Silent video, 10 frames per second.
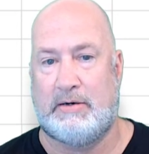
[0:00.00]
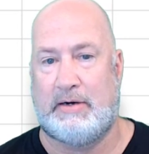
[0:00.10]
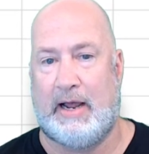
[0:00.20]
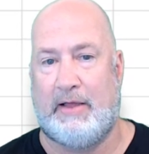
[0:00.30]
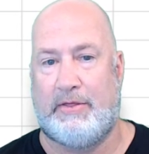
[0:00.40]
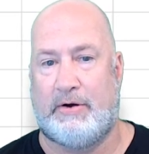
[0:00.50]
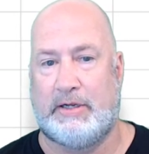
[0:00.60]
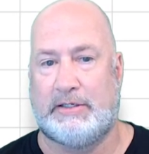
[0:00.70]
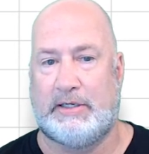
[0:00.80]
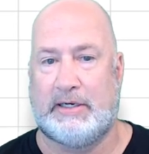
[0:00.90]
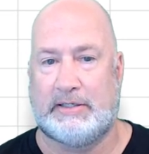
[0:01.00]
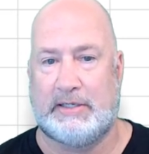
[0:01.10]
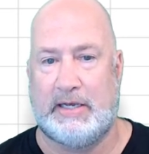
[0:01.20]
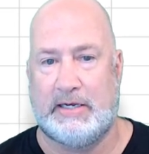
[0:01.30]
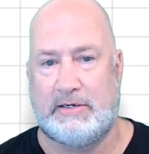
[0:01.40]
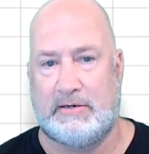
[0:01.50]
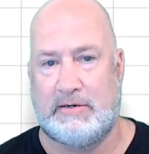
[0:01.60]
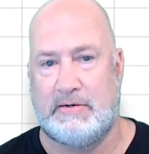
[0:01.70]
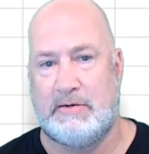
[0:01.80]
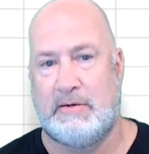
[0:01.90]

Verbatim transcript: 936, enter,